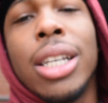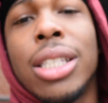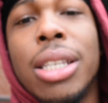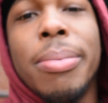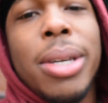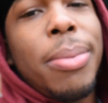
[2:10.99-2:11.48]

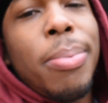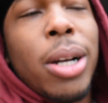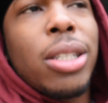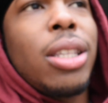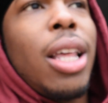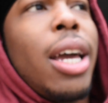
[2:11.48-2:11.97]
See, me
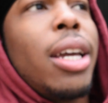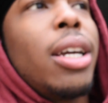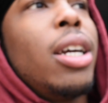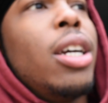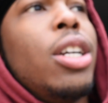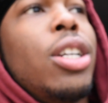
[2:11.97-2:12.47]
personally, like,
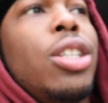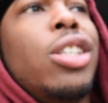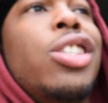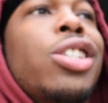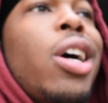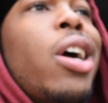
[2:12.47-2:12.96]

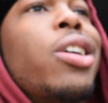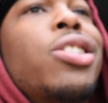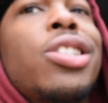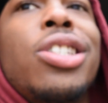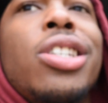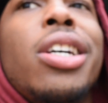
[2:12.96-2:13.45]

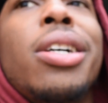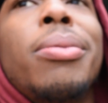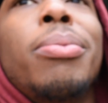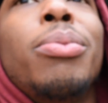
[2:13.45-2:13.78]
church and shit